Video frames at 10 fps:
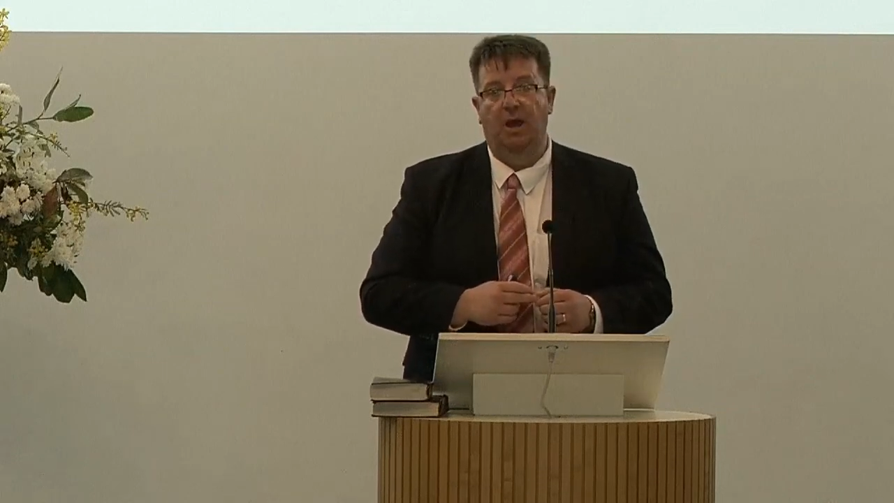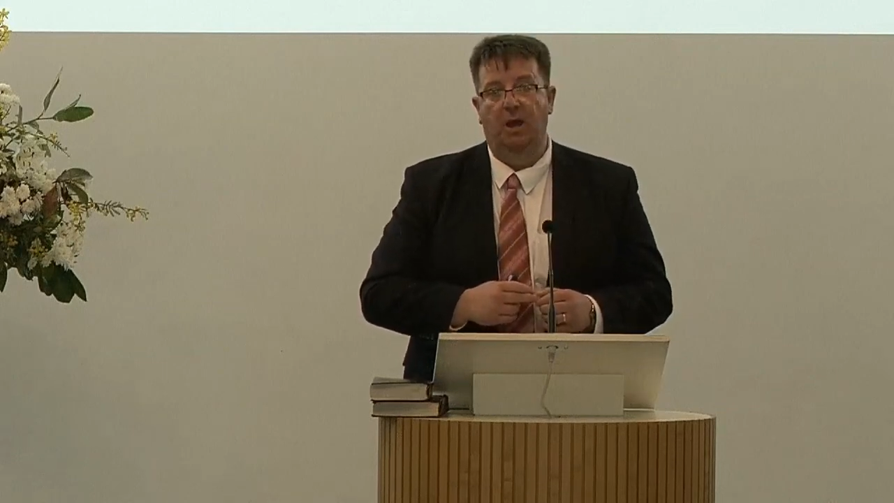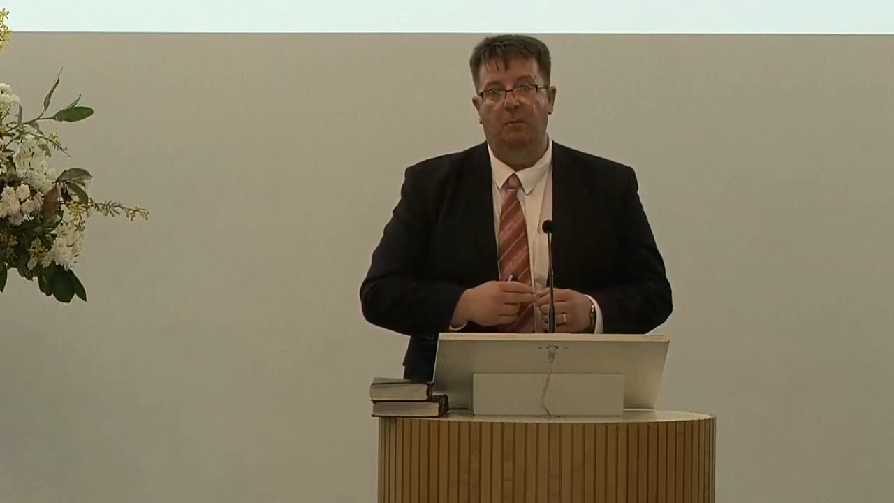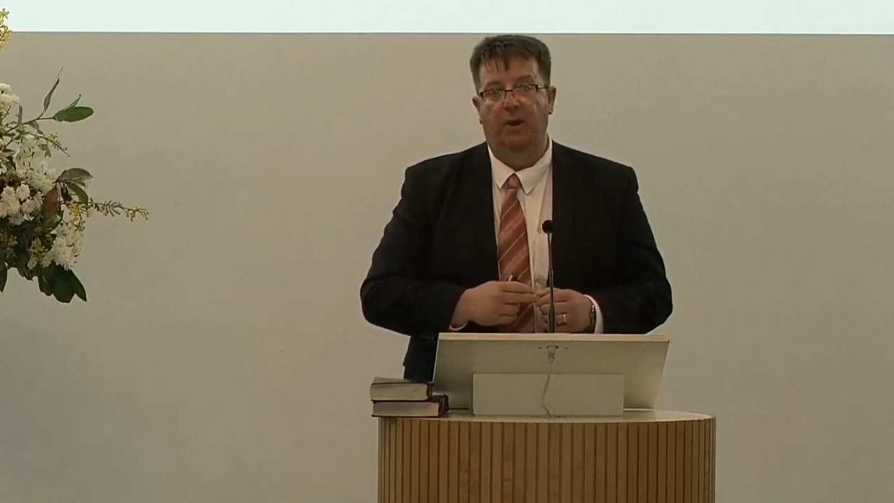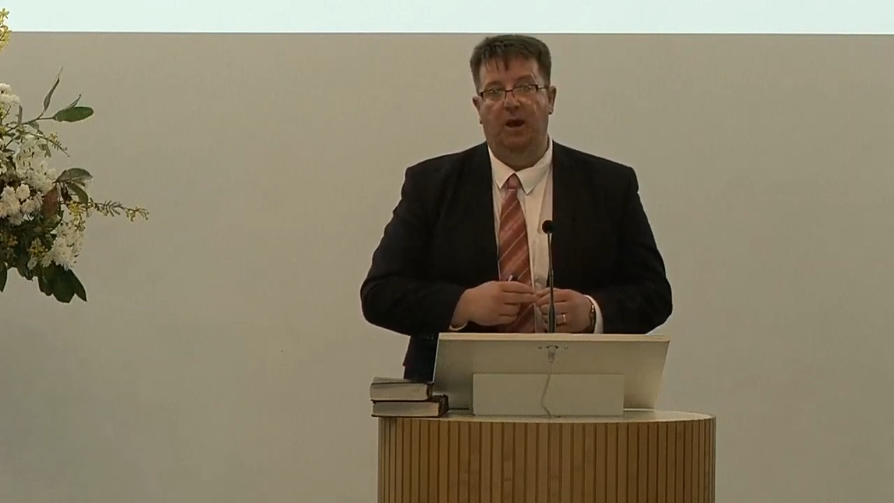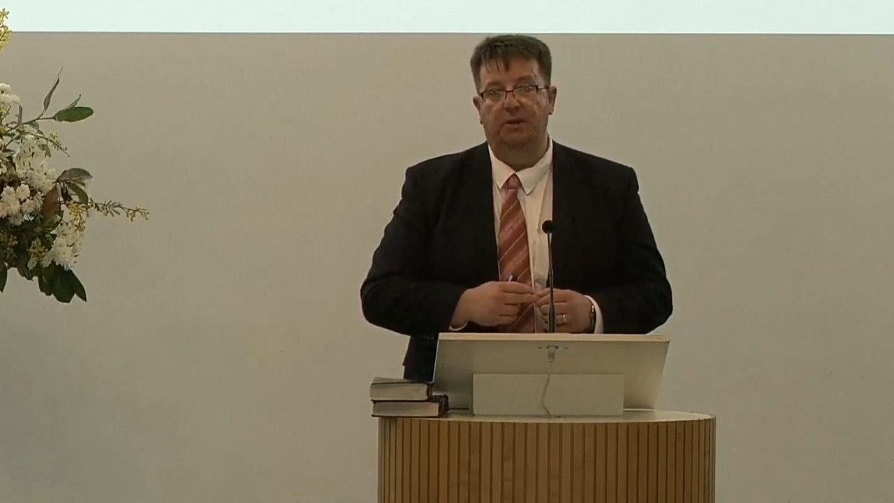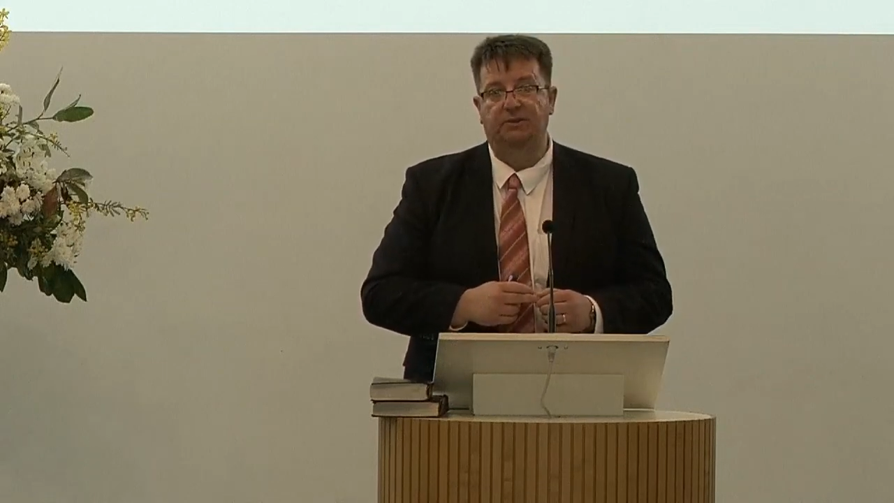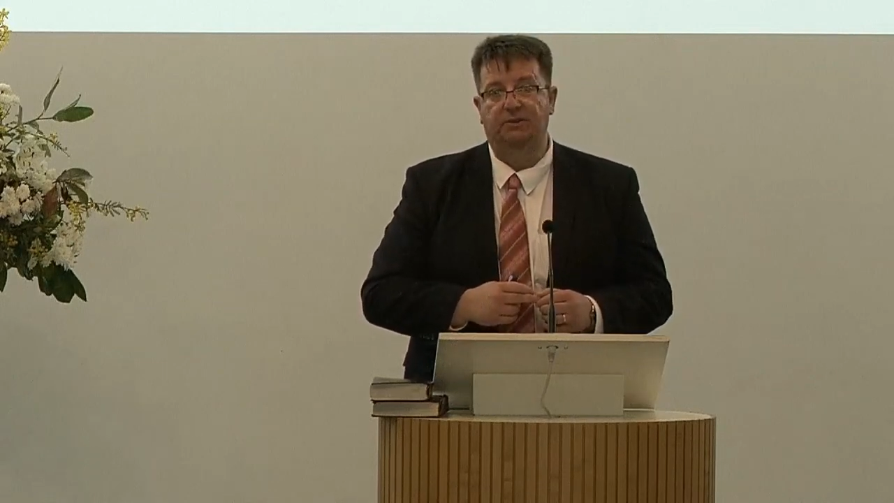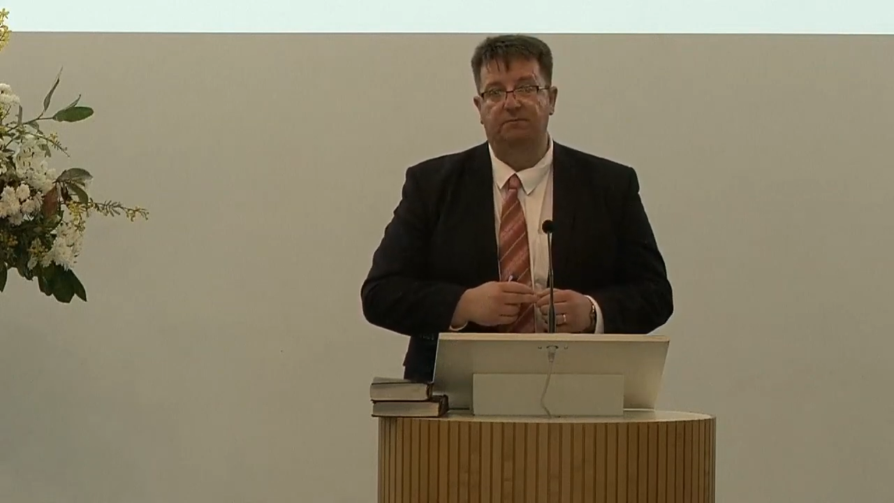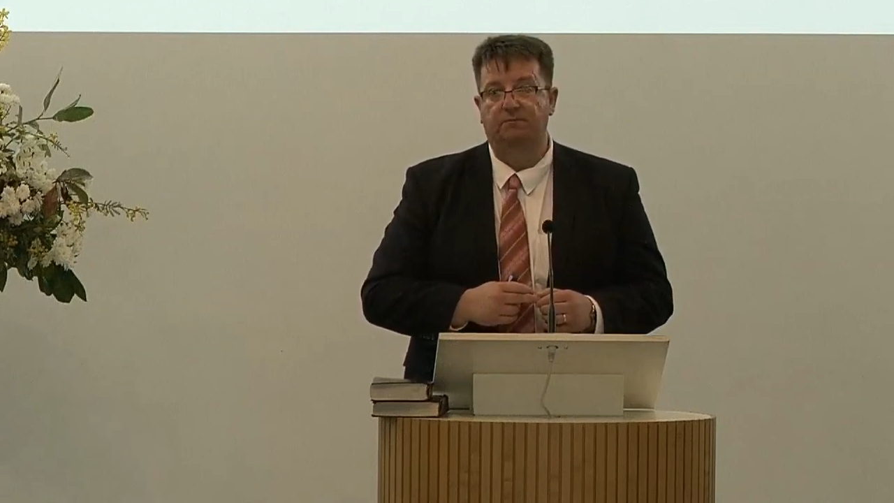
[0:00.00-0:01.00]
but
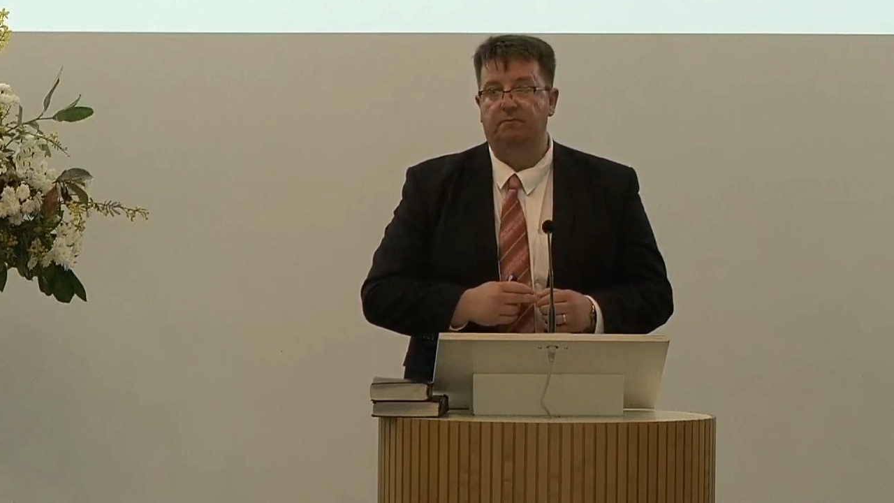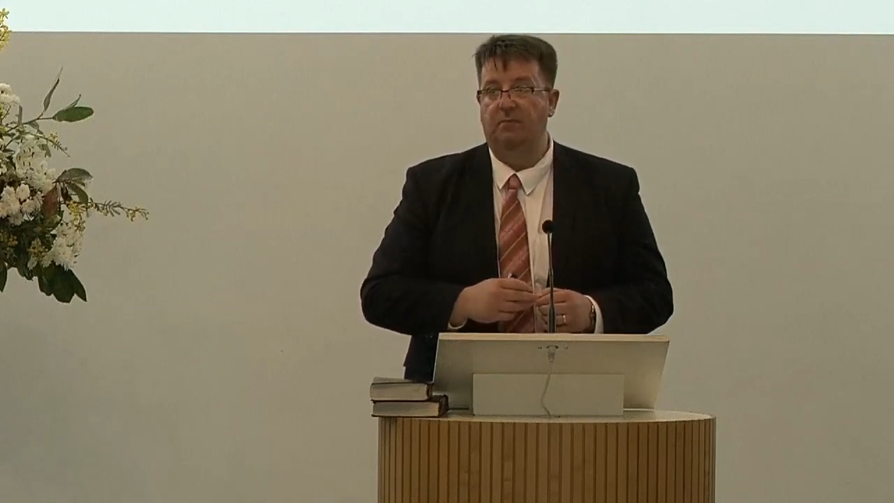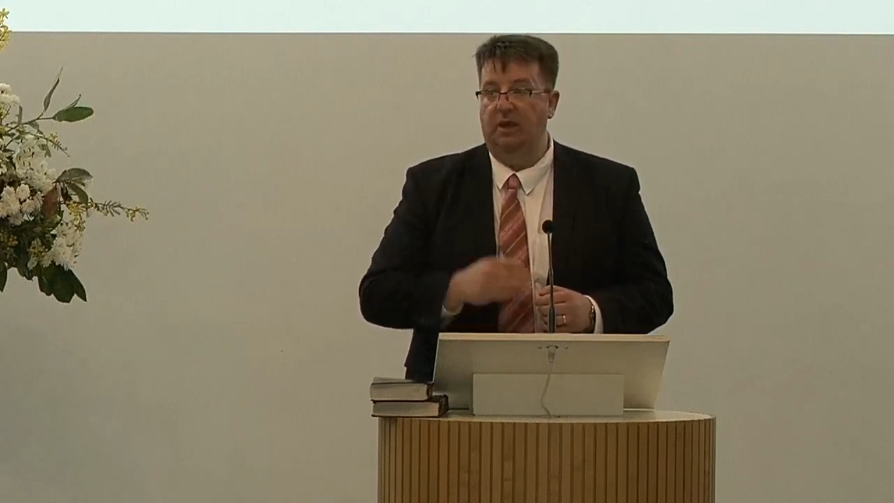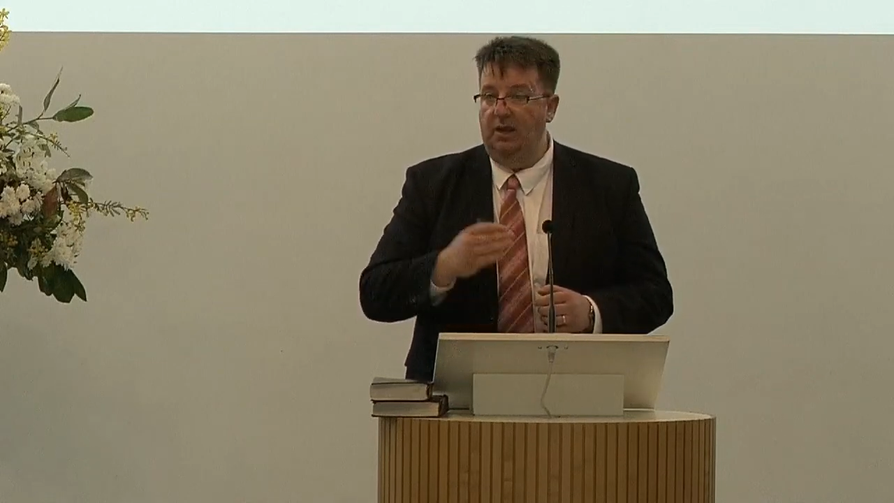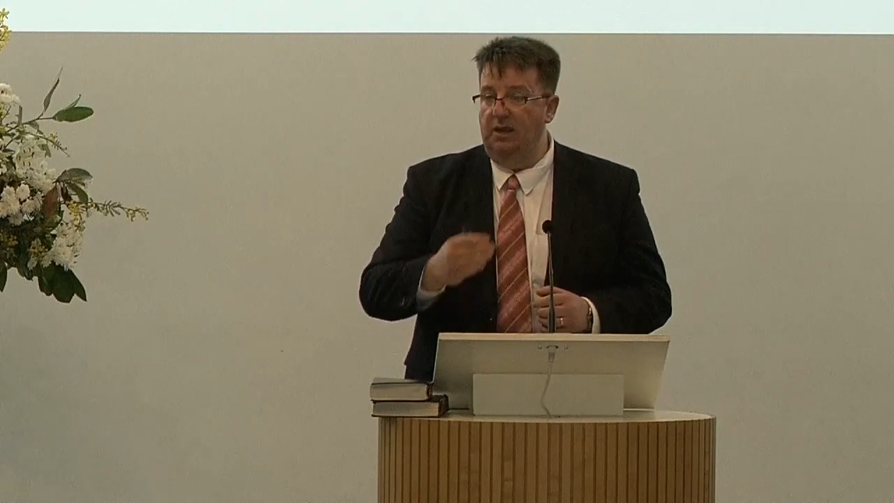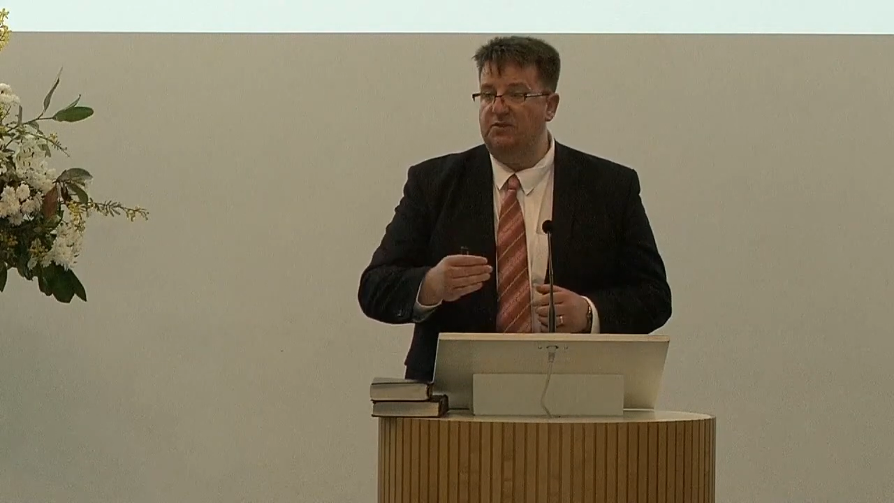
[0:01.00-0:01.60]
in His